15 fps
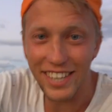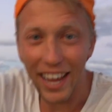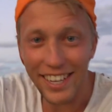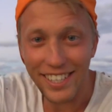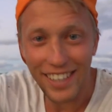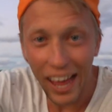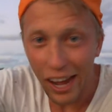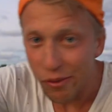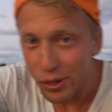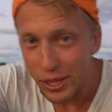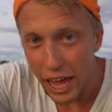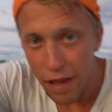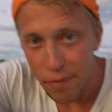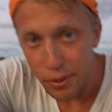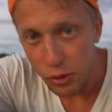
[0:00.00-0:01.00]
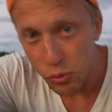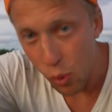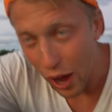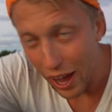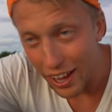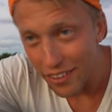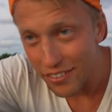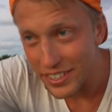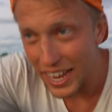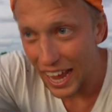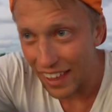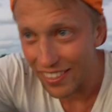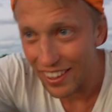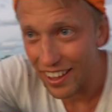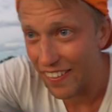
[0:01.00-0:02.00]
Day started with epic waves,
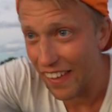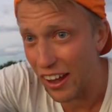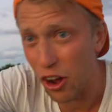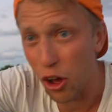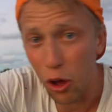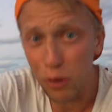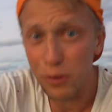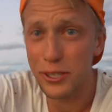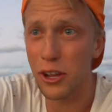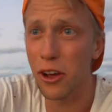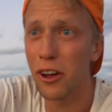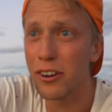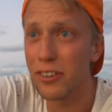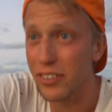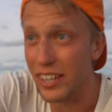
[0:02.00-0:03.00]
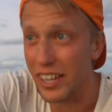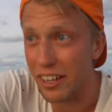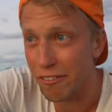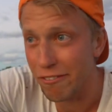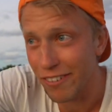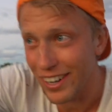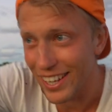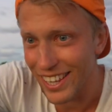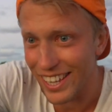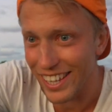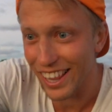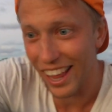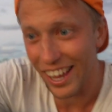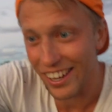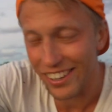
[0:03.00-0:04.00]
and then that whole turtle thing, really,
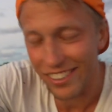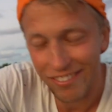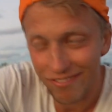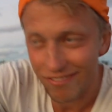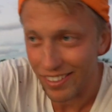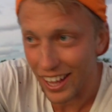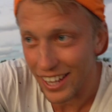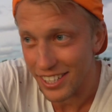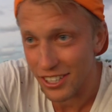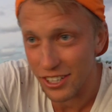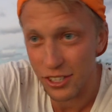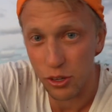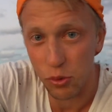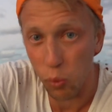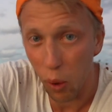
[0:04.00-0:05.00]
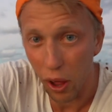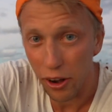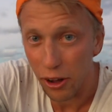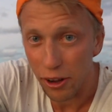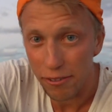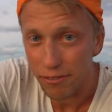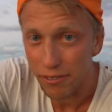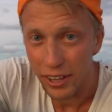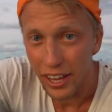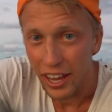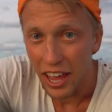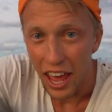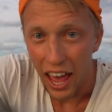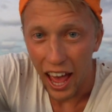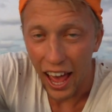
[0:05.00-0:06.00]
like, that's just a one-off,
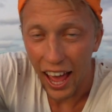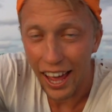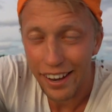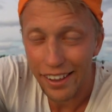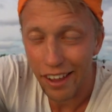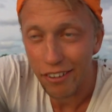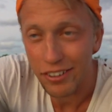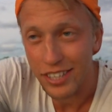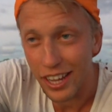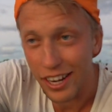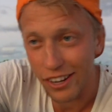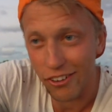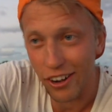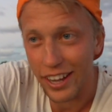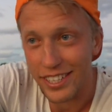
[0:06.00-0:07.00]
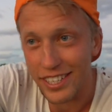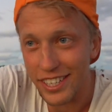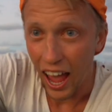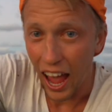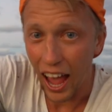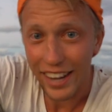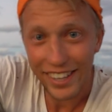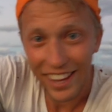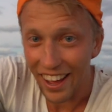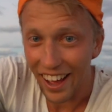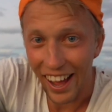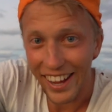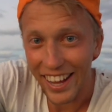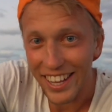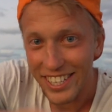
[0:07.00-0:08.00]
and that was kind of crazy. And yeah,
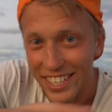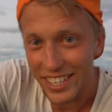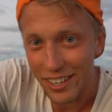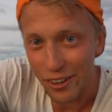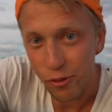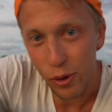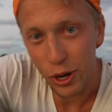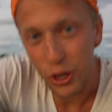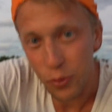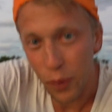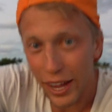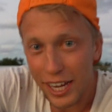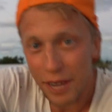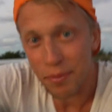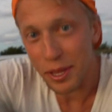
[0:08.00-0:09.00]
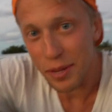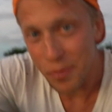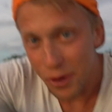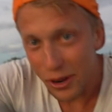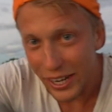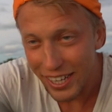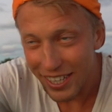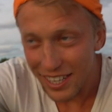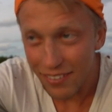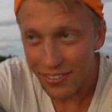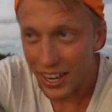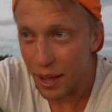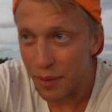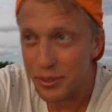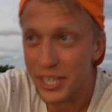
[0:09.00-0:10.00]
I guess when you wake up in the morning,
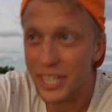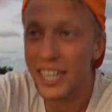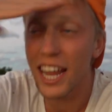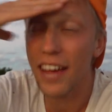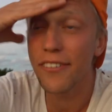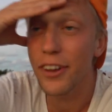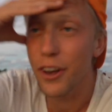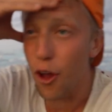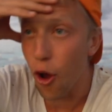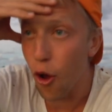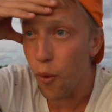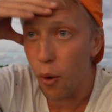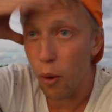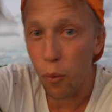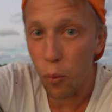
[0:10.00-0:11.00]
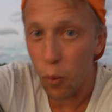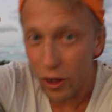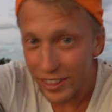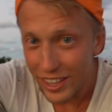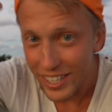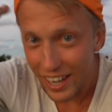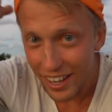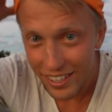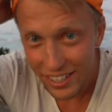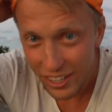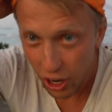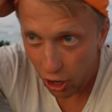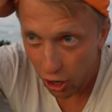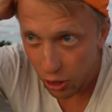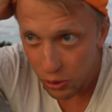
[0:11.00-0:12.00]
sometimes you never know what the day's
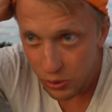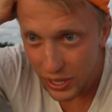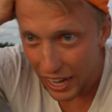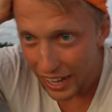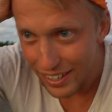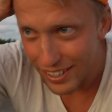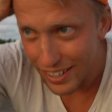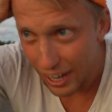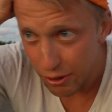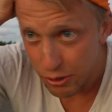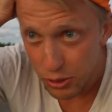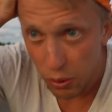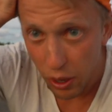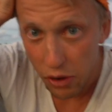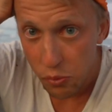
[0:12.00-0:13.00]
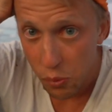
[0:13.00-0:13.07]
gonna hold, and today was quite a